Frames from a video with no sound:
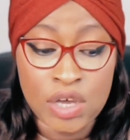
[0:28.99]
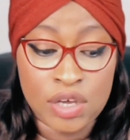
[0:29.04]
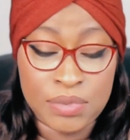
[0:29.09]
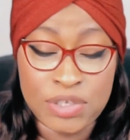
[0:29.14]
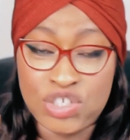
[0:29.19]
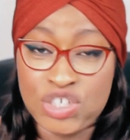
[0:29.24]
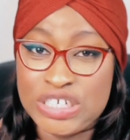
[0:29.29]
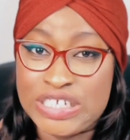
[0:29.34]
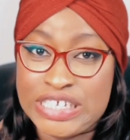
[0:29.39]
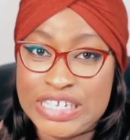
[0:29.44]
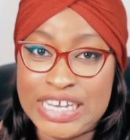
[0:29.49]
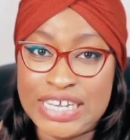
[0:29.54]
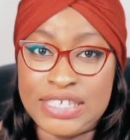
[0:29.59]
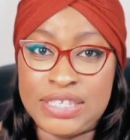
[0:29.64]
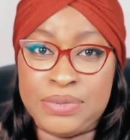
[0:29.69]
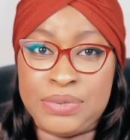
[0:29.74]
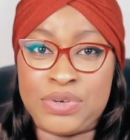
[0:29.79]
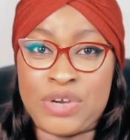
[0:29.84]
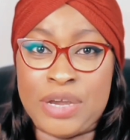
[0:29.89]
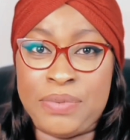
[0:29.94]
Be sure to like,
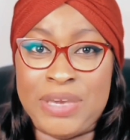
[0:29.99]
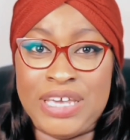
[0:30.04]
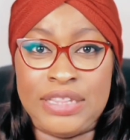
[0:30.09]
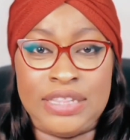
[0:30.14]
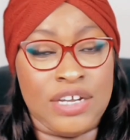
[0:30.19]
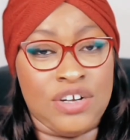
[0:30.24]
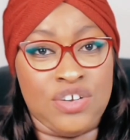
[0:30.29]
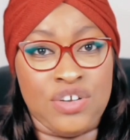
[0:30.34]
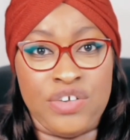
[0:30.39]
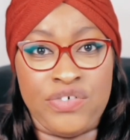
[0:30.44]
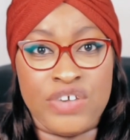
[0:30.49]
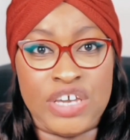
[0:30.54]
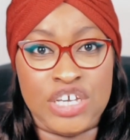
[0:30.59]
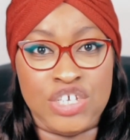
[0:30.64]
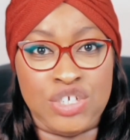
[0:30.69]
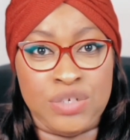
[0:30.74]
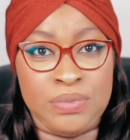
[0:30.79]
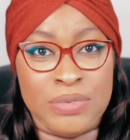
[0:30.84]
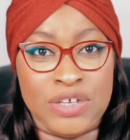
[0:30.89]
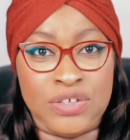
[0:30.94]
subscribe, hit that
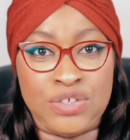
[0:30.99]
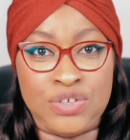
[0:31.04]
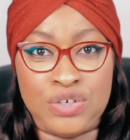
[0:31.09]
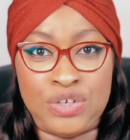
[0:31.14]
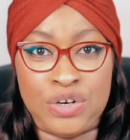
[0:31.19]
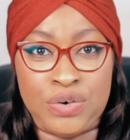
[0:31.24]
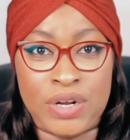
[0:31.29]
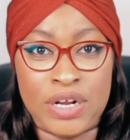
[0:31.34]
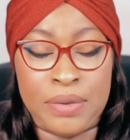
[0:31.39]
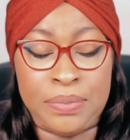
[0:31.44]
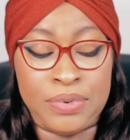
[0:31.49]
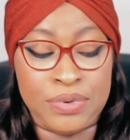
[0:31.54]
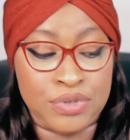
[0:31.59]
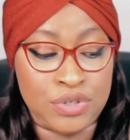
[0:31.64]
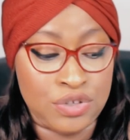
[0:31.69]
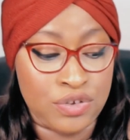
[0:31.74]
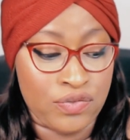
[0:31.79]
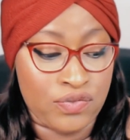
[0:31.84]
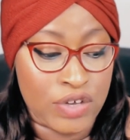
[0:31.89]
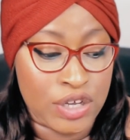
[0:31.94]
notification bell so you know when I post
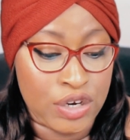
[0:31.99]
new